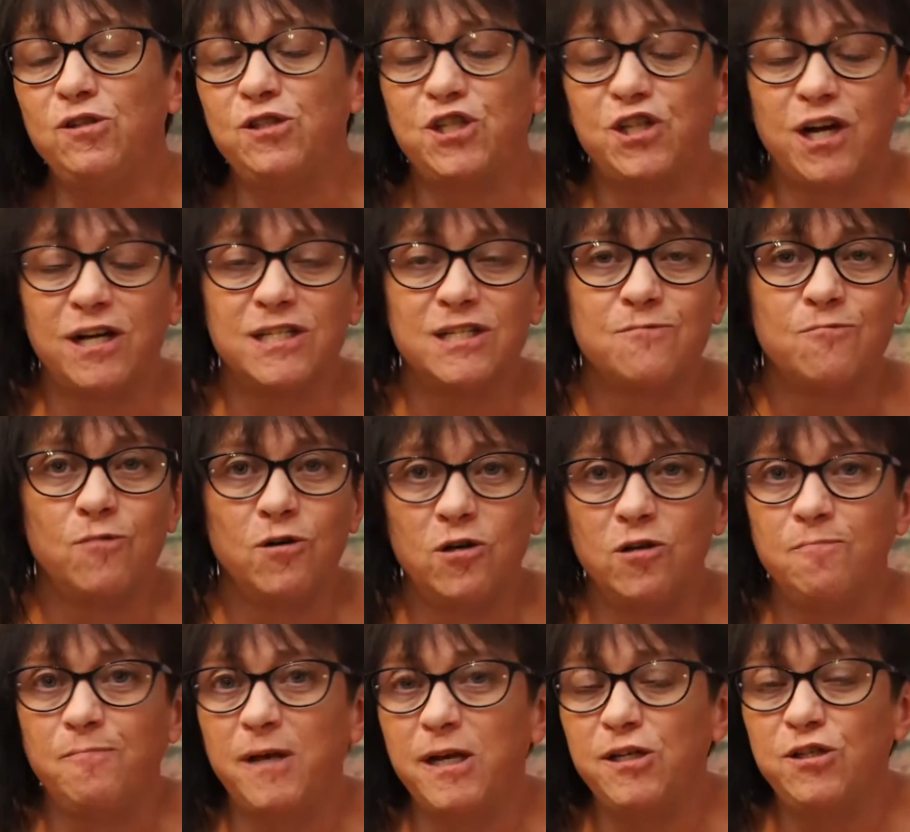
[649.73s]
just
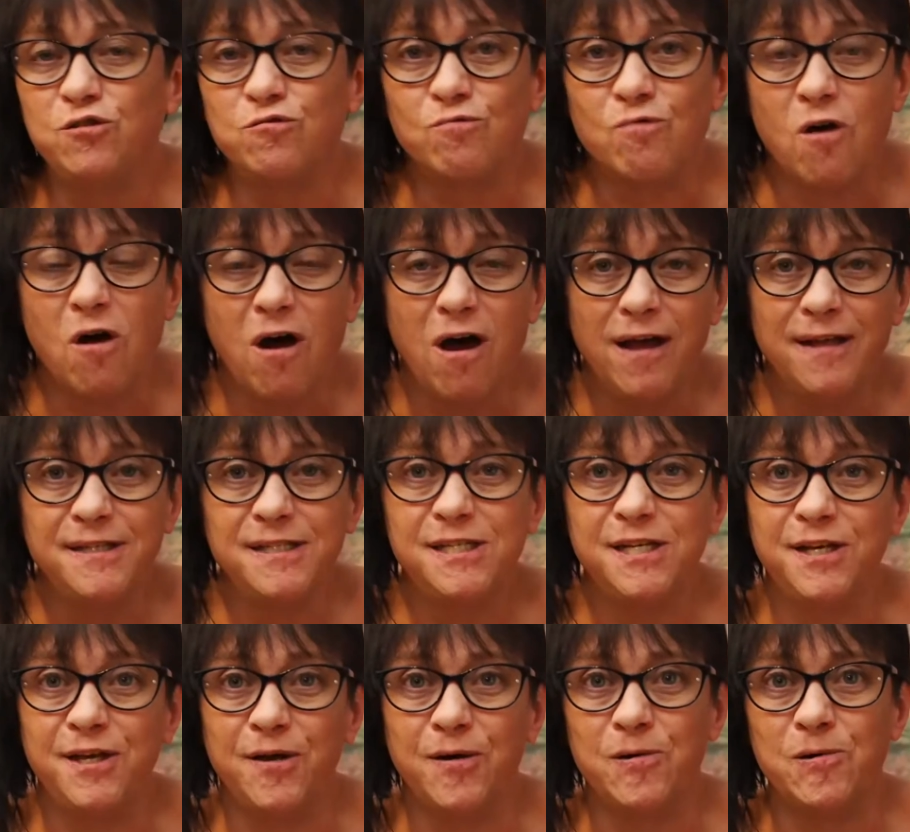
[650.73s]
will be drawn to
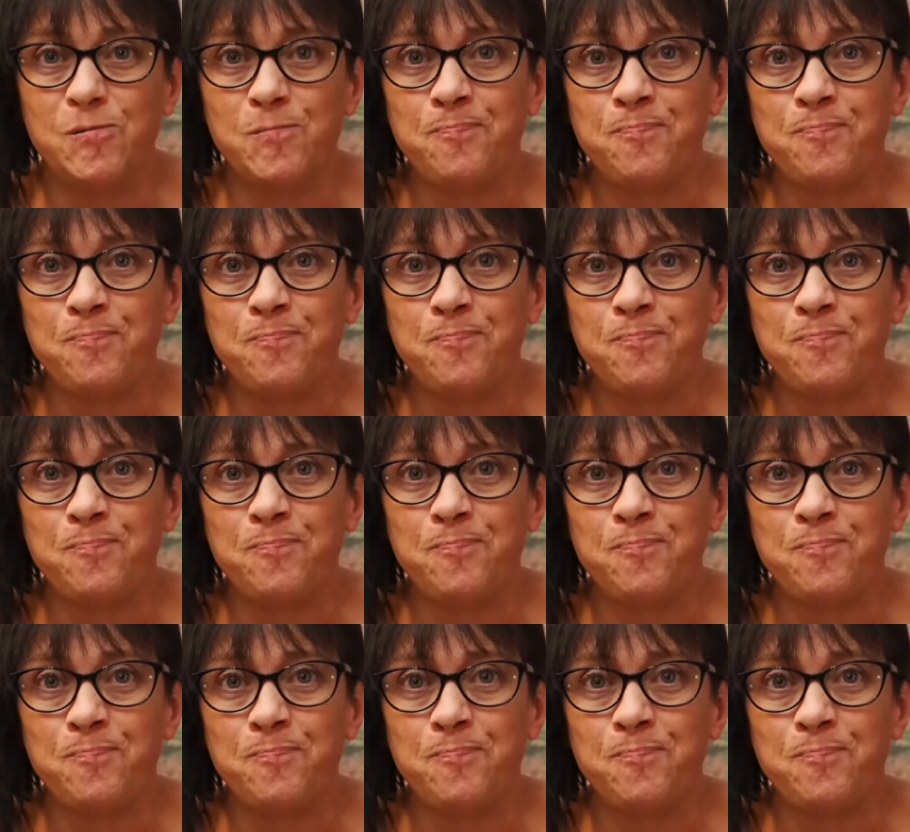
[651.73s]
you.